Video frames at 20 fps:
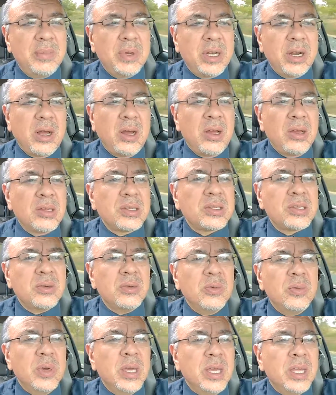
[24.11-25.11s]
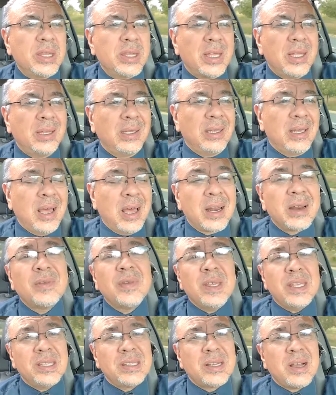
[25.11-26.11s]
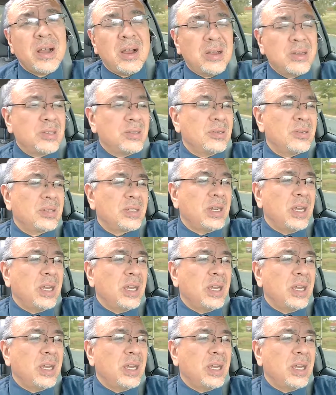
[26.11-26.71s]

but also with a lot of these concerts